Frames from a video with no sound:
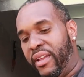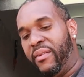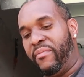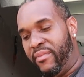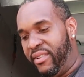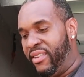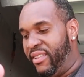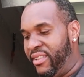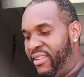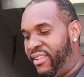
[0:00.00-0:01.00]
And remember
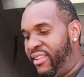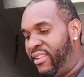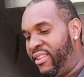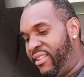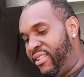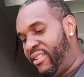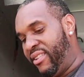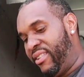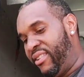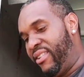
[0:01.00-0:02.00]
I told you, I was like, if I
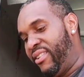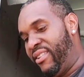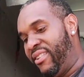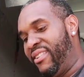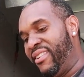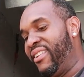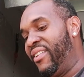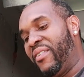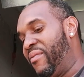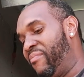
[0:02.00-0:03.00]
didn't have my car,
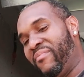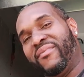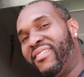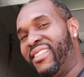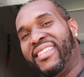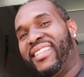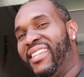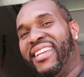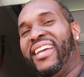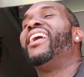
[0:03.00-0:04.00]
you wouldn't even know
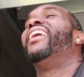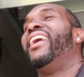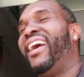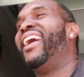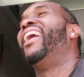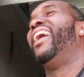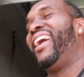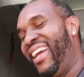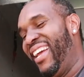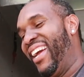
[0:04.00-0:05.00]
me. Like you wouldn't even not
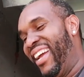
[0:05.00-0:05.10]
see me.